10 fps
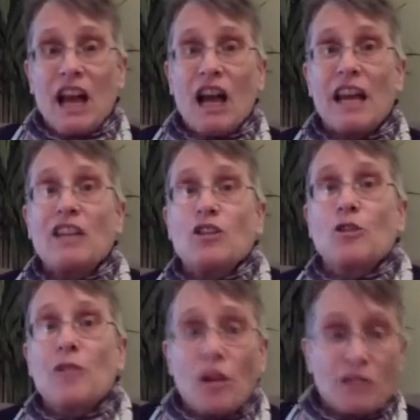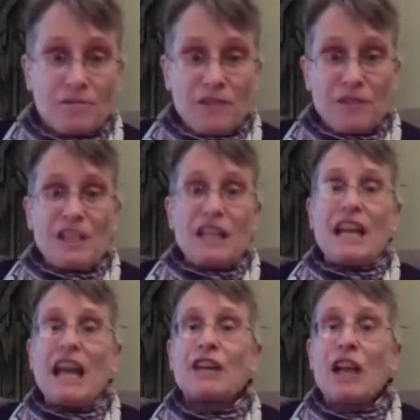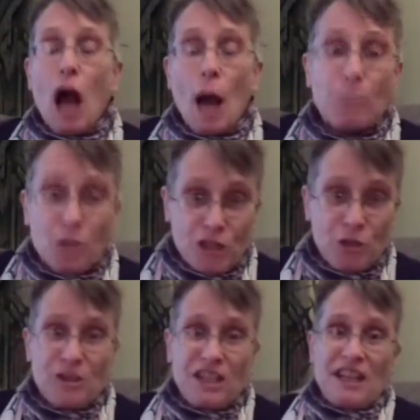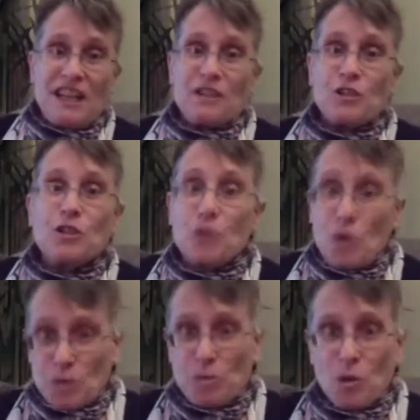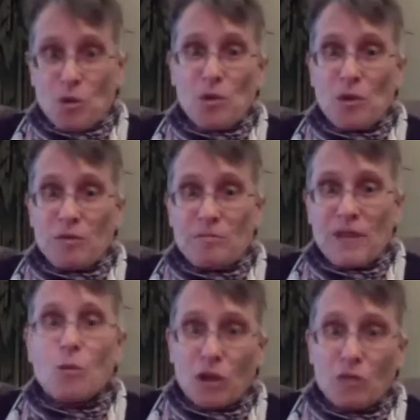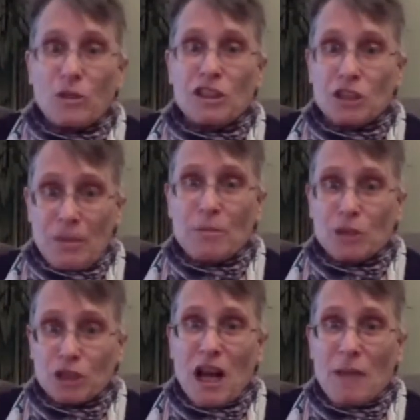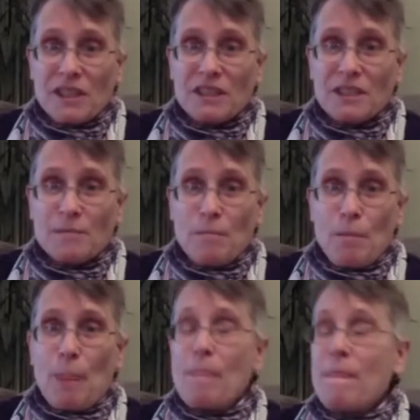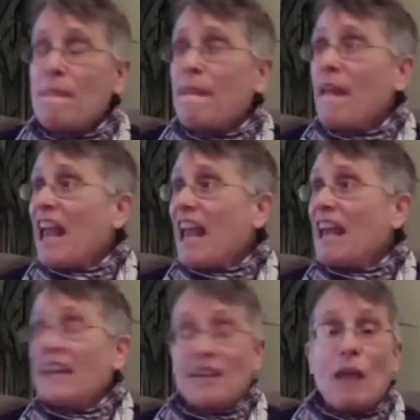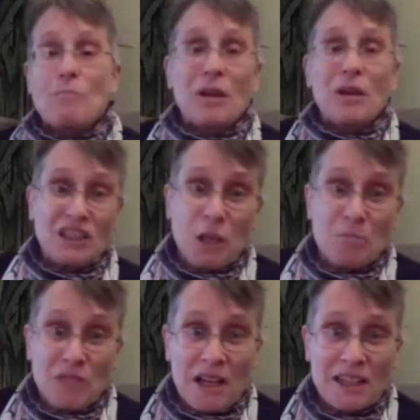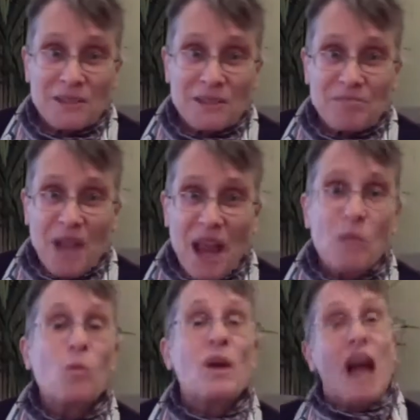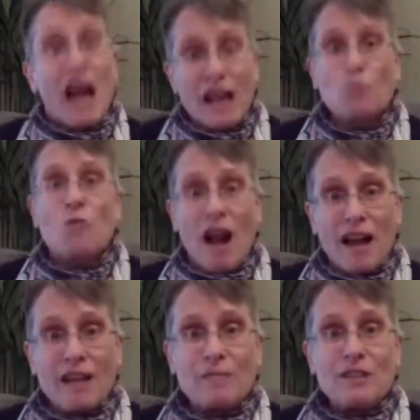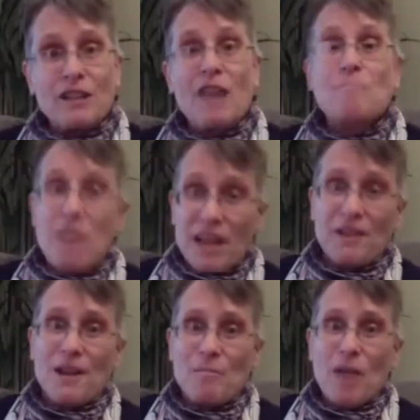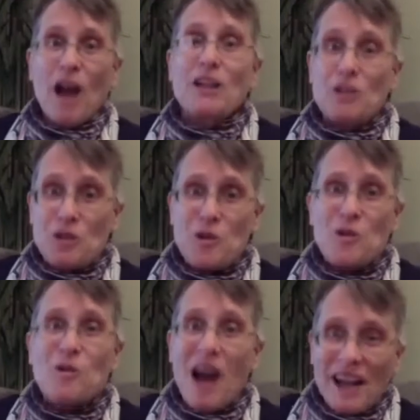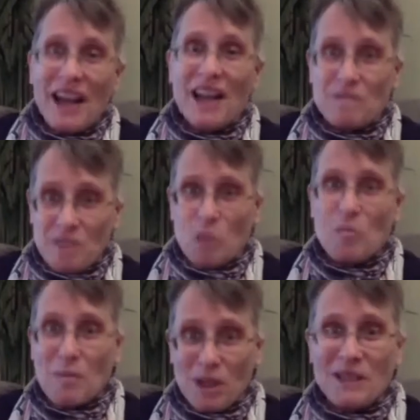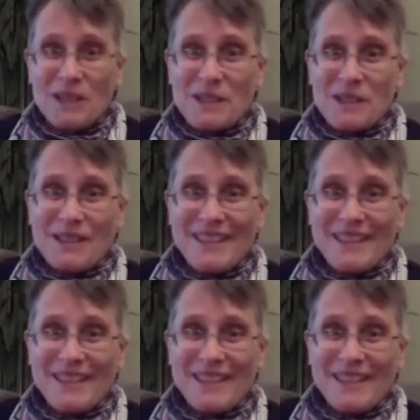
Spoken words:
2015, had the opportunity to go to Peru and work with Shipibo shamans. And at that point, I jumped on it. And when I arrived and met them, I knew I had found my place.